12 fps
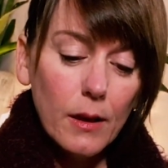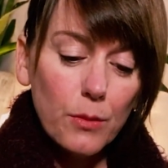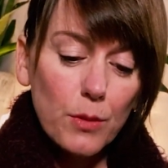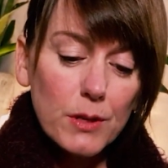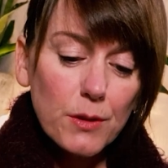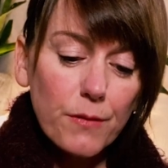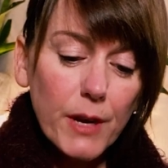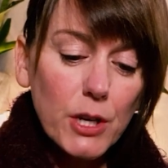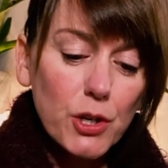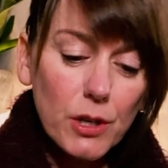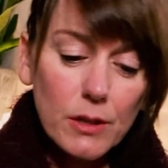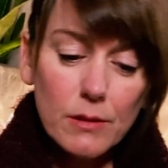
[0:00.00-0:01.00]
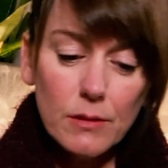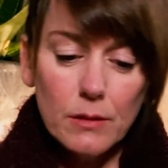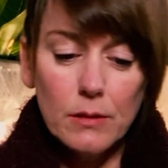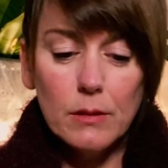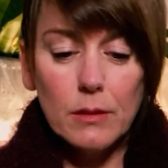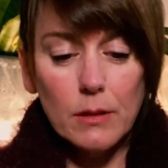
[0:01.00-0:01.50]
Reservation,
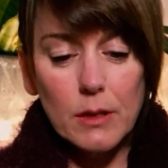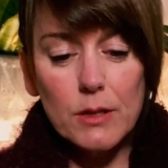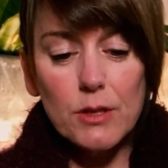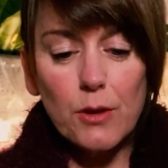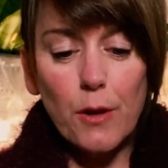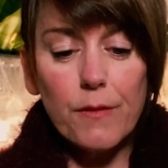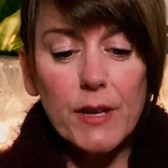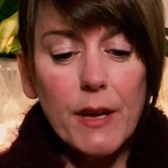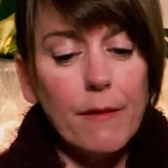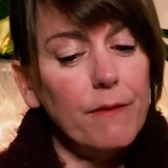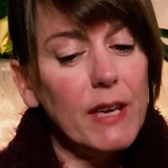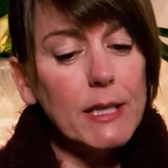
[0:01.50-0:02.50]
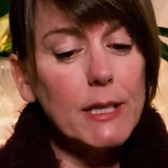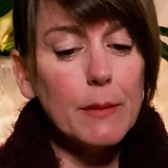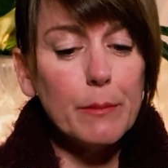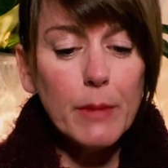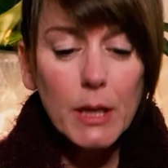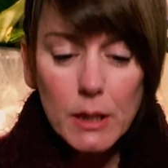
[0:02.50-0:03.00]

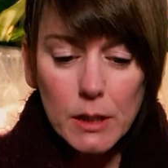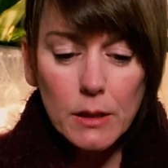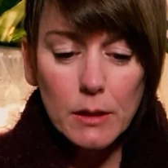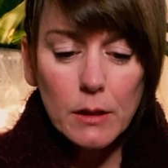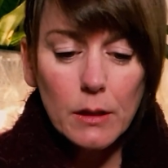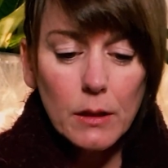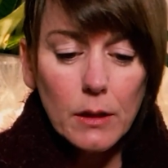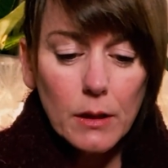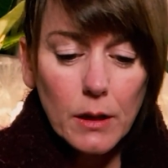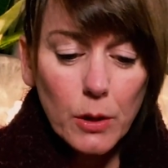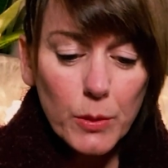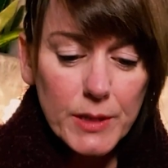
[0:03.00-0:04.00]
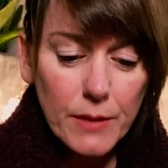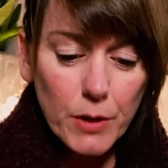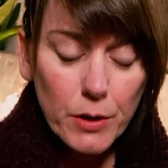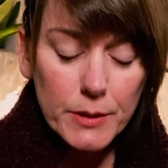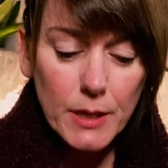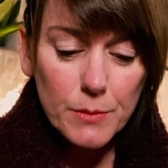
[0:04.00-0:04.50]
conservatism. I always have a
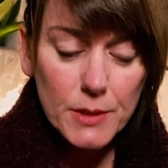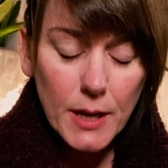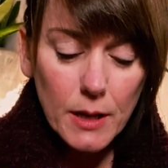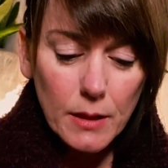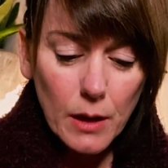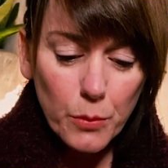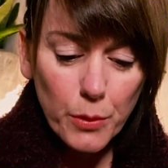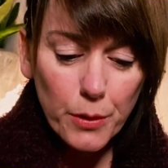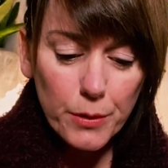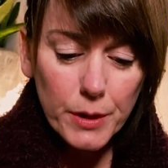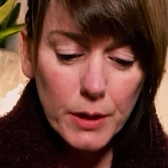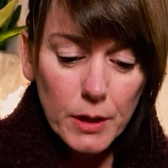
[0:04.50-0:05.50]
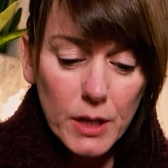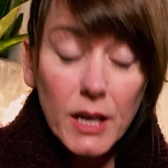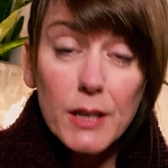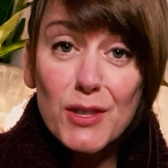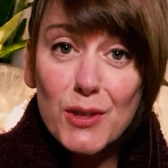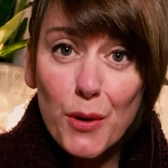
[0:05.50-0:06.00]
hard time saying that word.
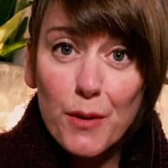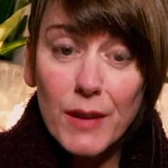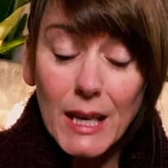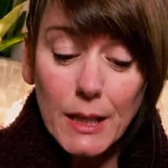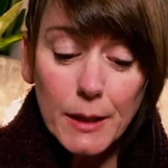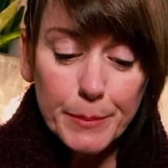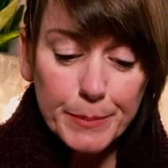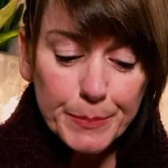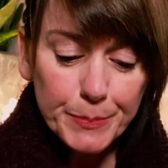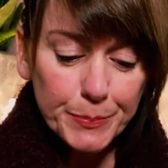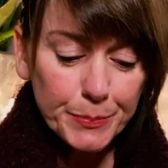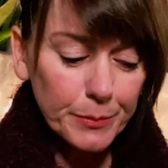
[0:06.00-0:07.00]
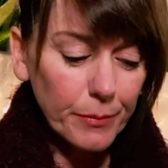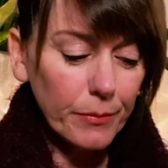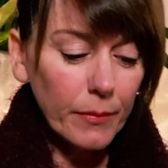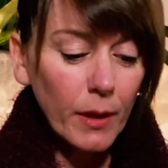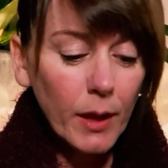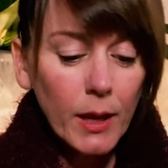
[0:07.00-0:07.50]
Conserving.
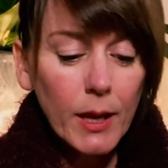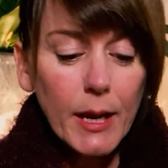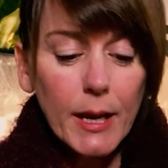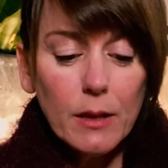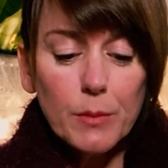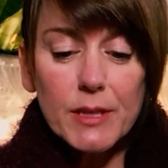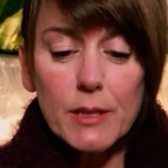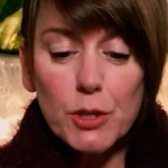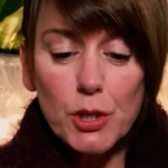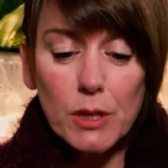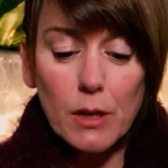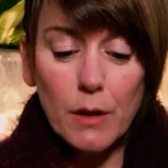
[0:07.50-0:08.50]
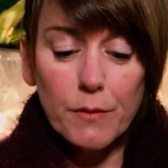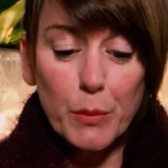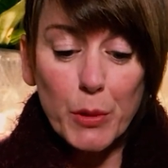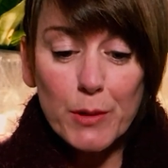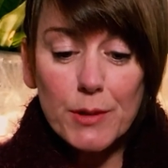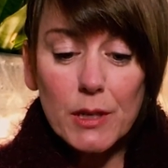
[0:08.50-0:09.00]
In the position of the
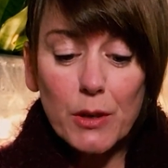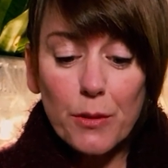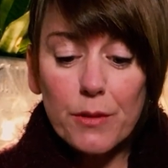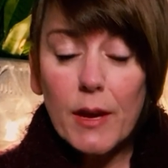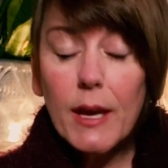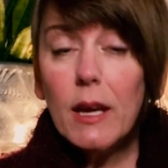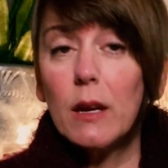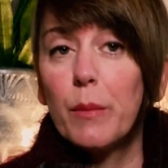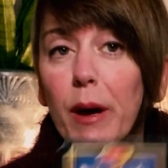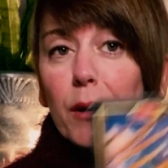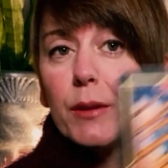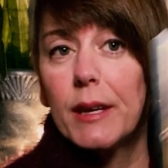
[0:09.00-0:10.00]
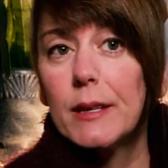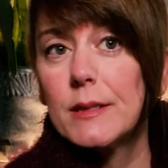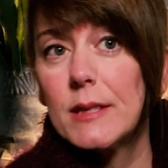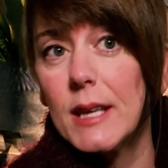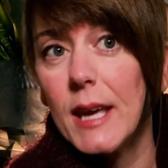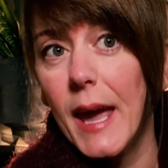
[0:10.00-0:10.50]
person you're thinking about is
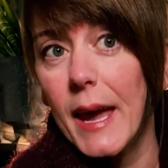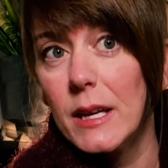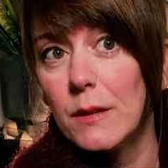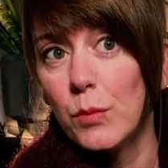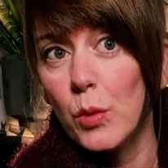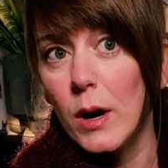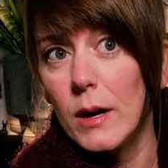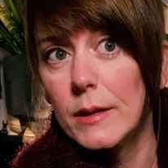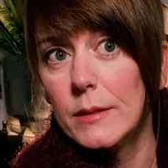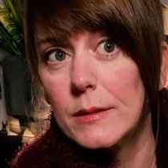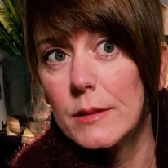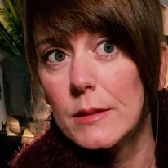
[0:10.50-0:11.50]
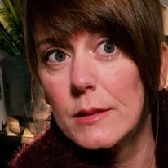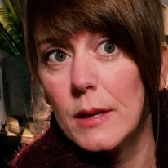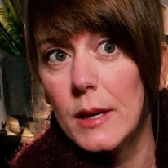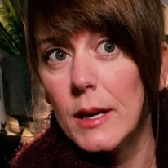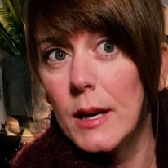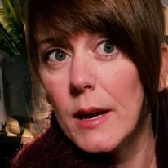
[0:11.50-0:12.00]
the Eight of Wands.
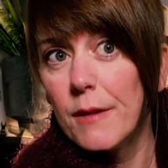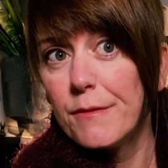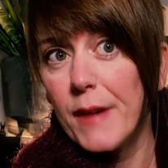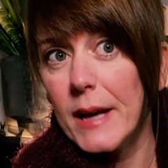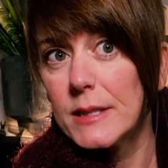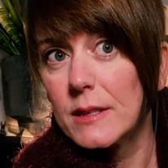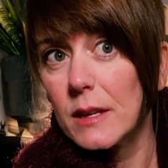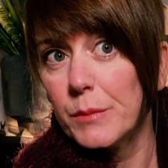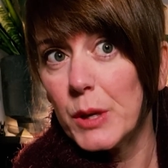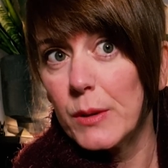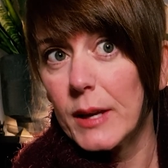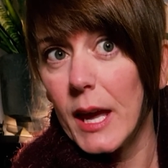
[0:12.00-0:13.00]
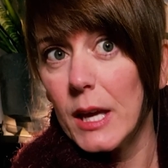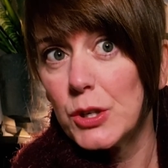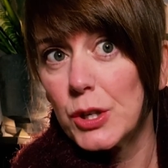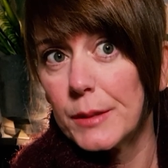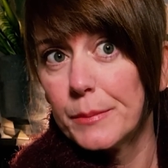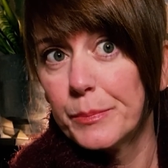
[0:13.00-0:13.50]
Fast
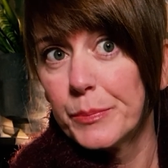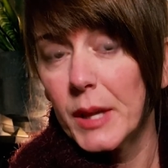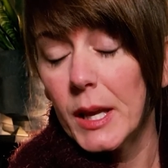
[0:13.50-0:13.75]
communication.